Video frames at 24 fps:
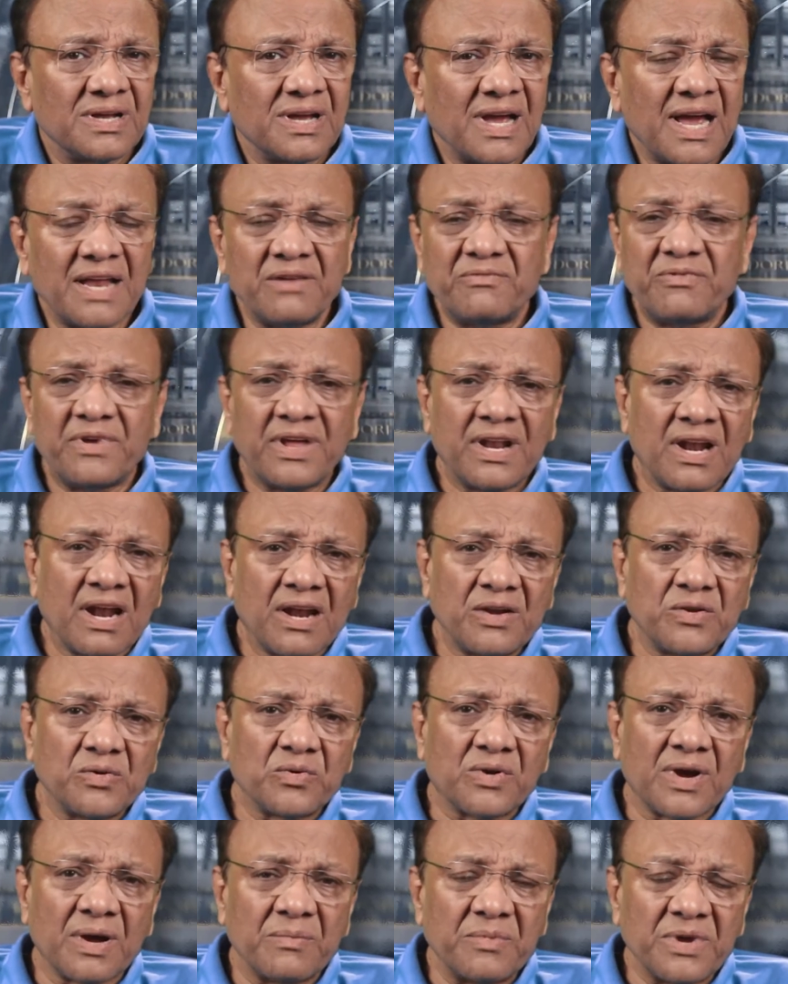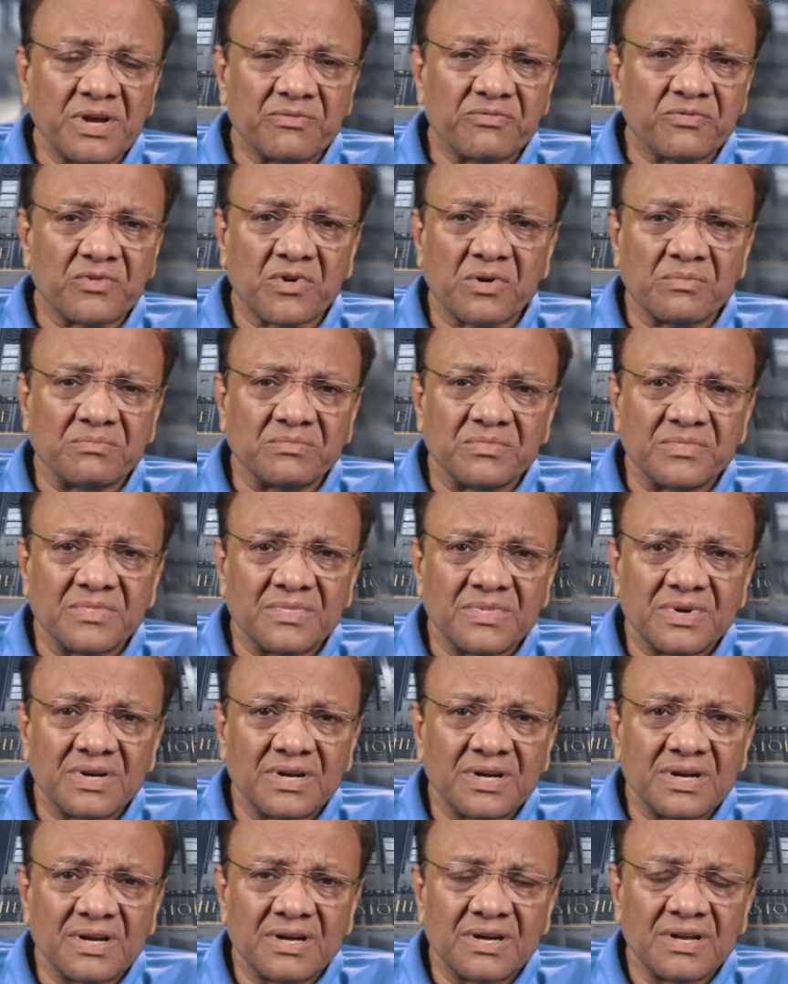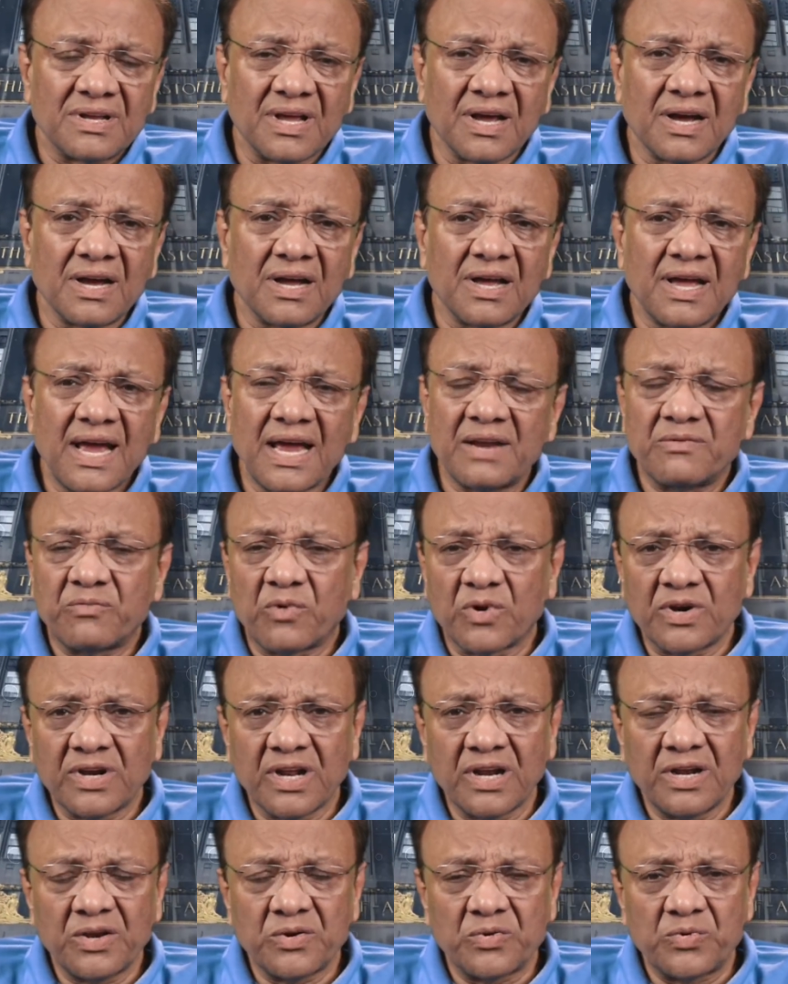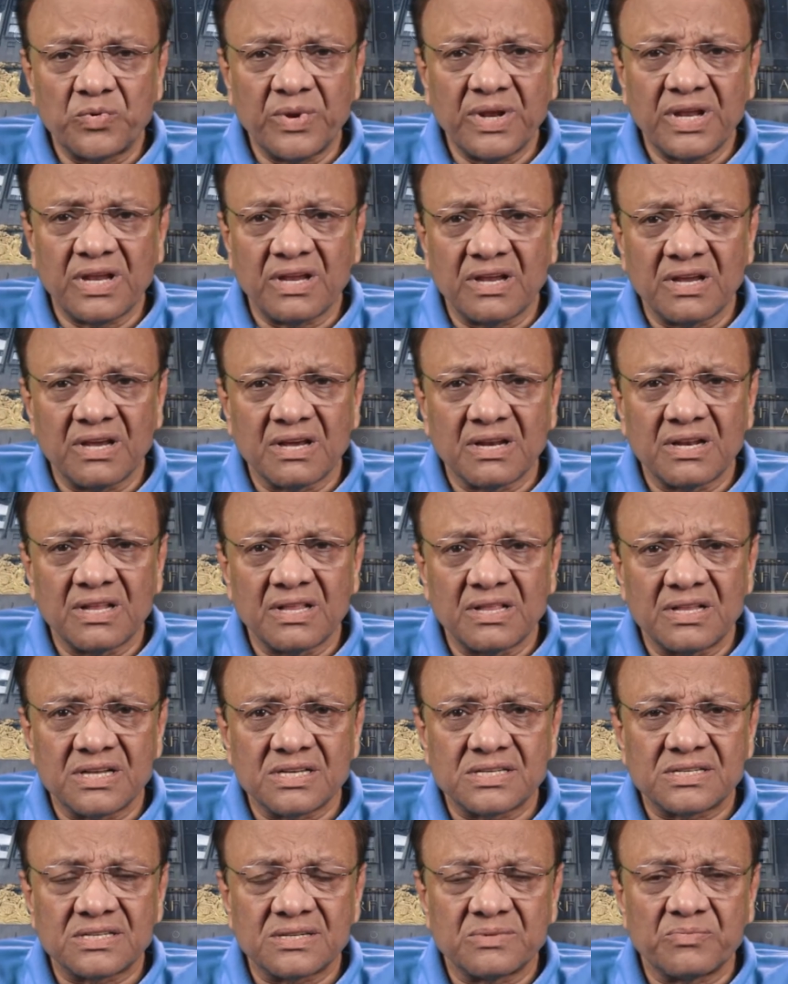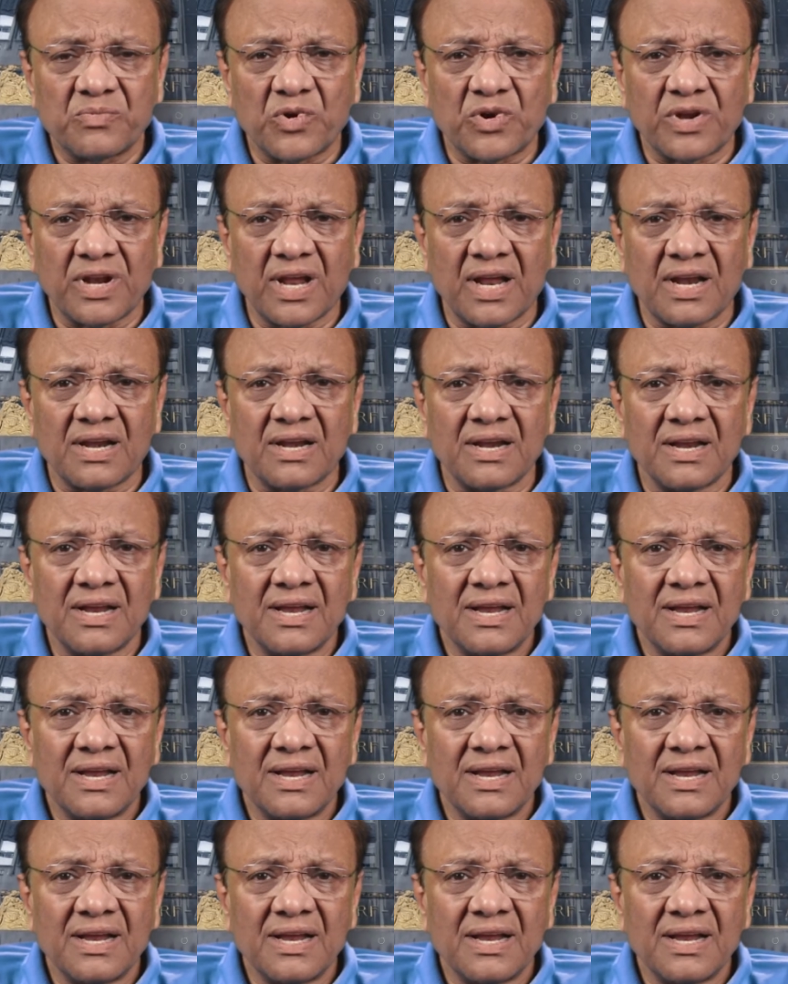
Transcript: And where are you coming from? Yeah? And what are you doing here in this motel?